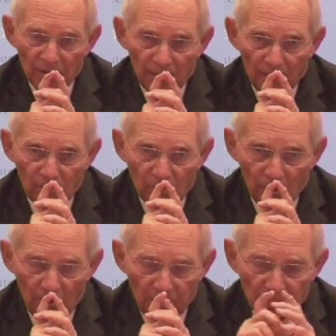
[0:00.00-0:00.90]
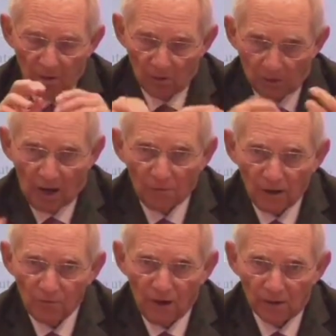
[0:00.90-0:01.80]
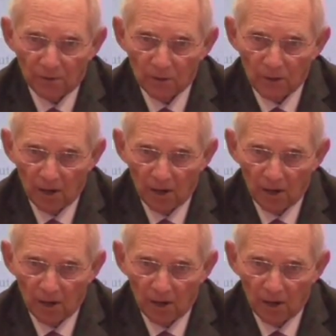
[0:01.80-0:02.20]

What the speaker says: that the recovery fund and